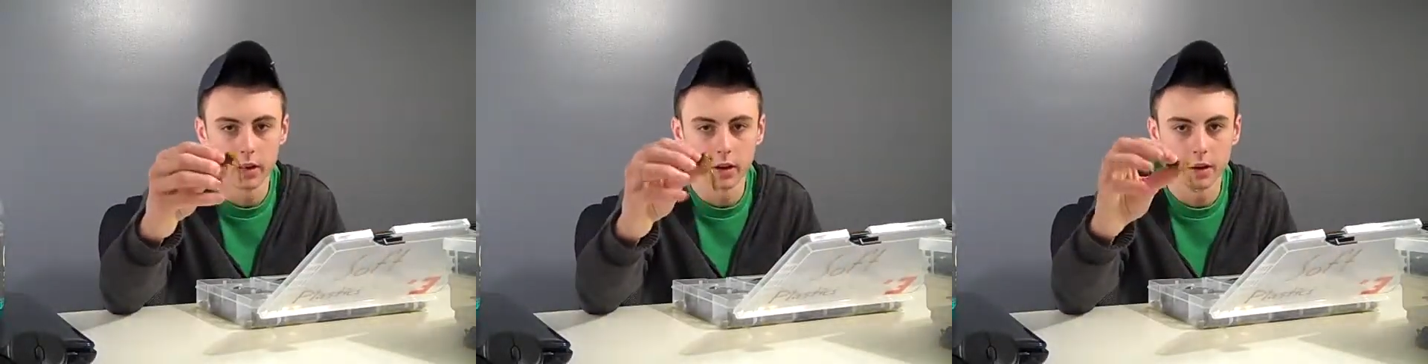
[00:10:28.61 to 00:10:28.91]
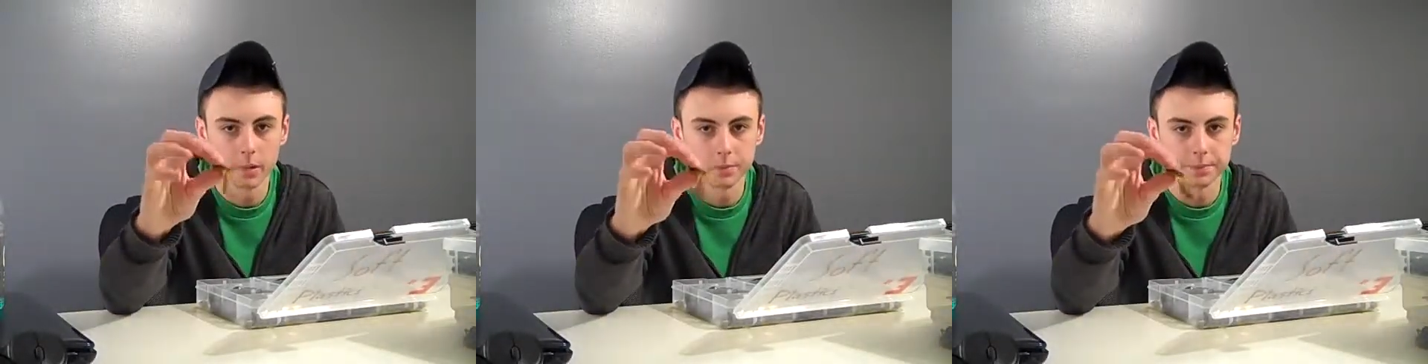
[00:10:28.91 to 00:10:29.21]

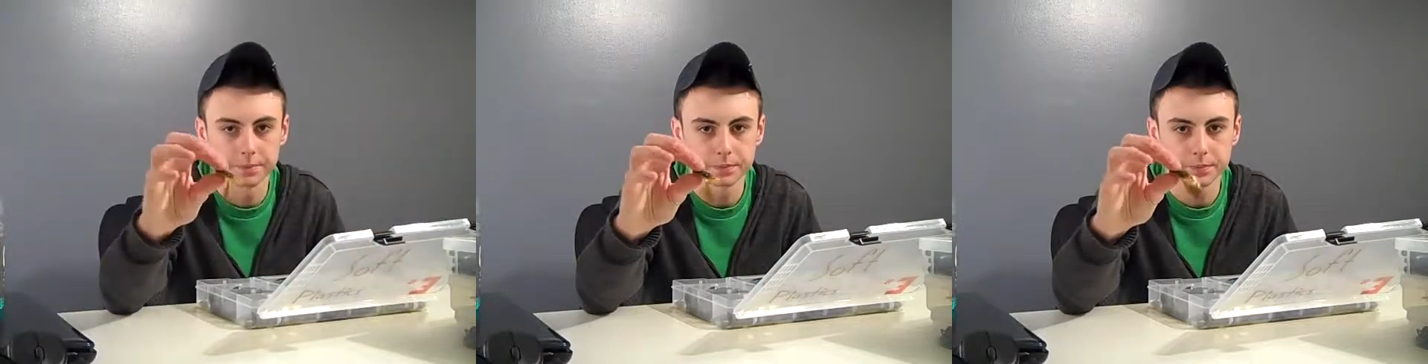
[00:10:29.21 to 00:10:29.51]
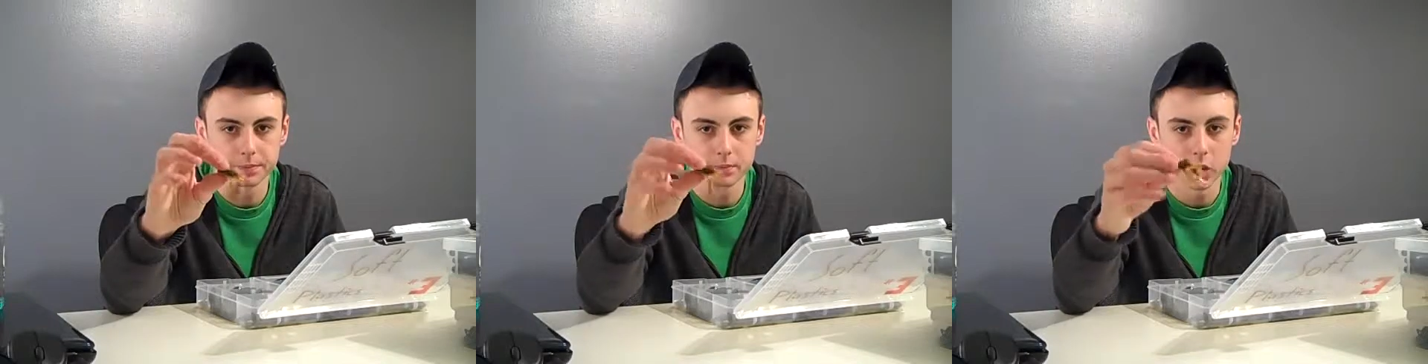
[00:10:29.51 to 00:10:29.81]
or
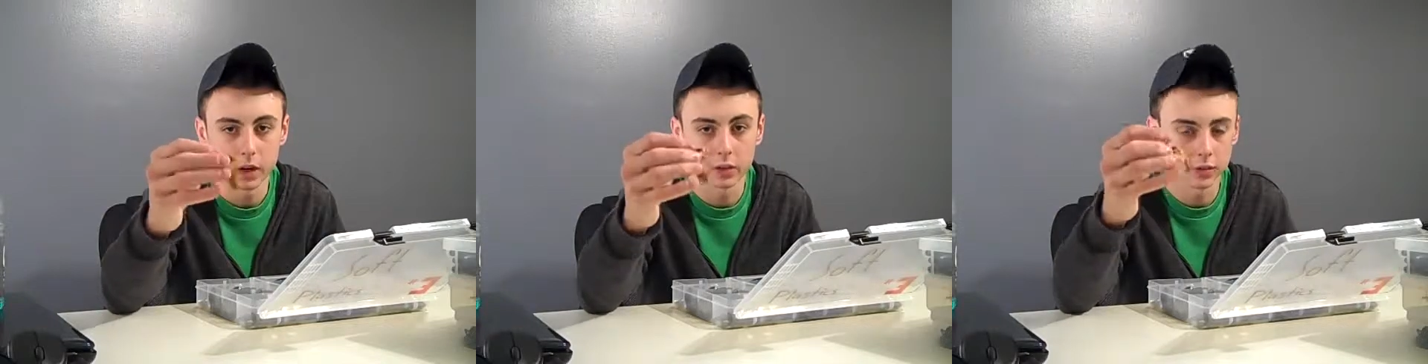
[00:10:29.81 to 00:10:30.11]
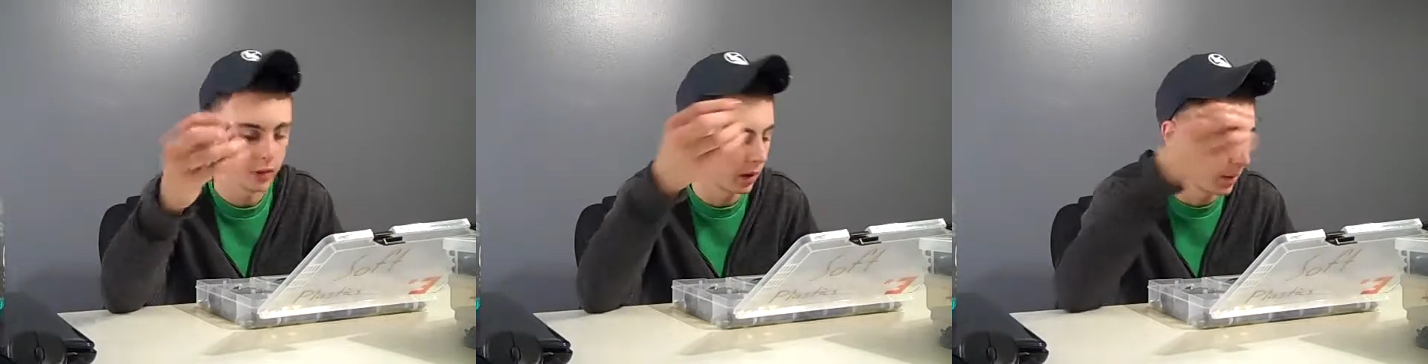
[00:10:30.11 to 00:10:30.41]
actually
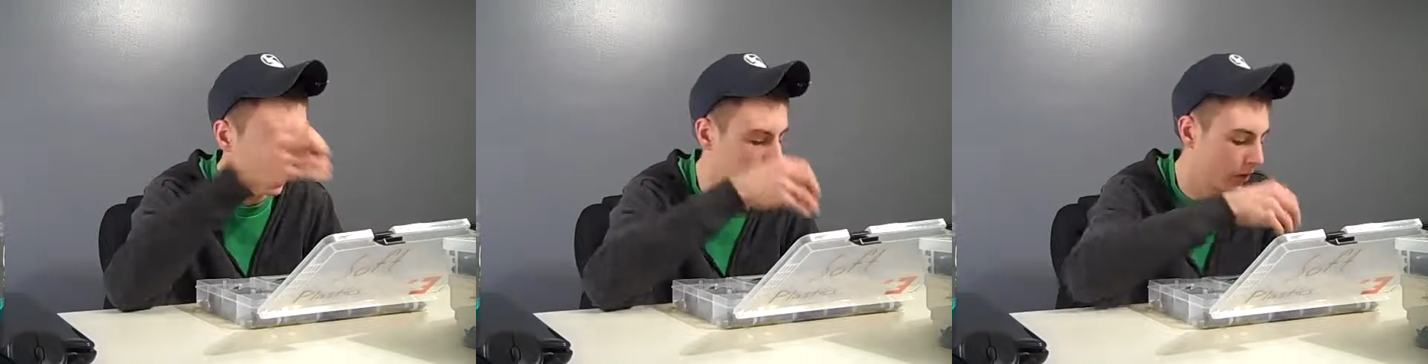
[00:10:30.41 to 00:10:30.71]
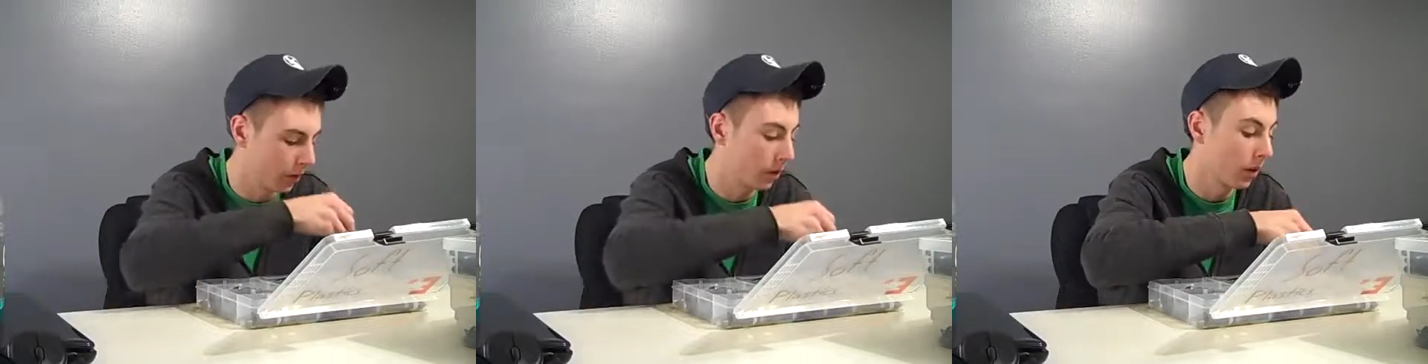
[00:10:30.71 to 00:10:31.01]
tiny Pack
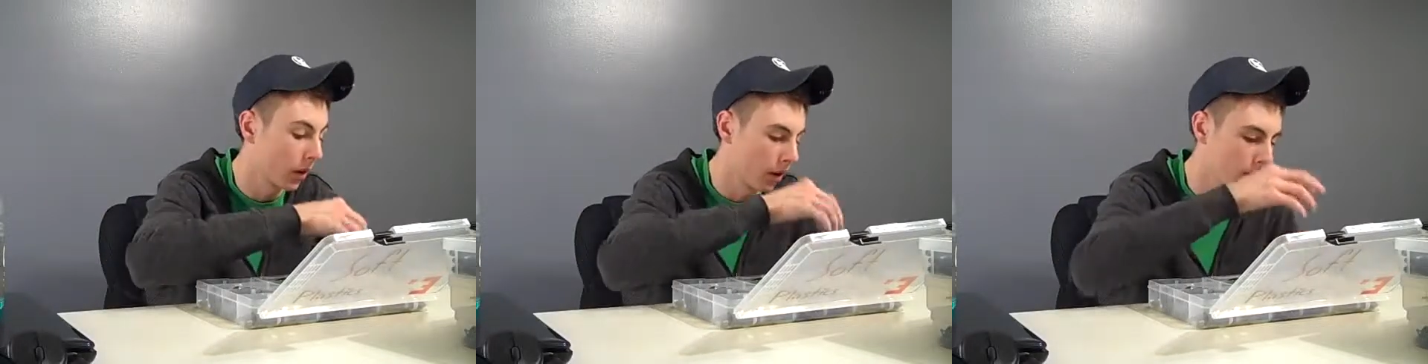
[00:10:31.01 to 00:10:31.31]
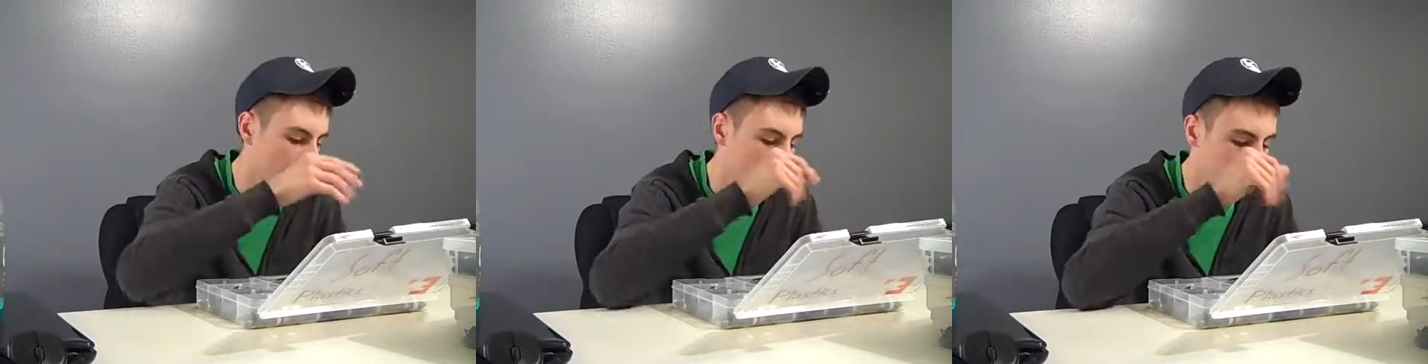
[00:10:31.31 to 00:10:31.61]
of
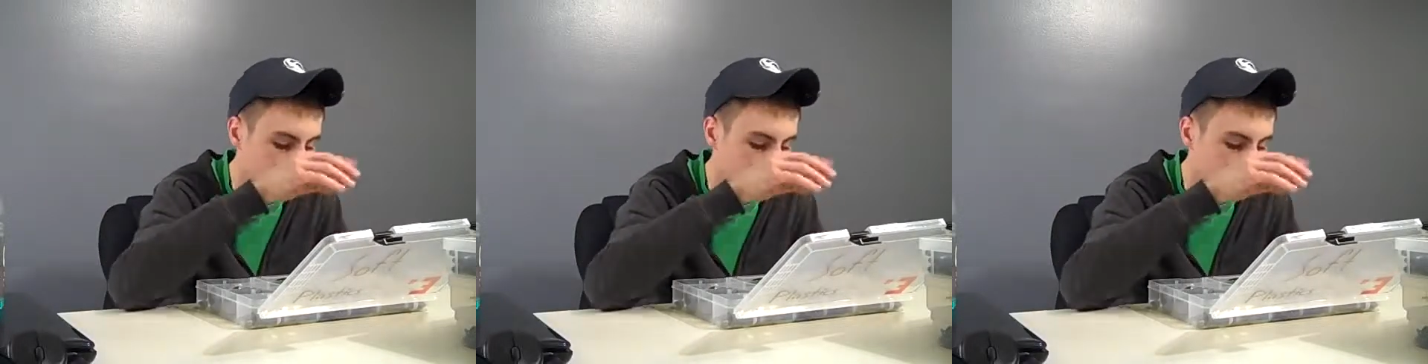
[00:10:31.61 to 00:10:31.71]
Crawl.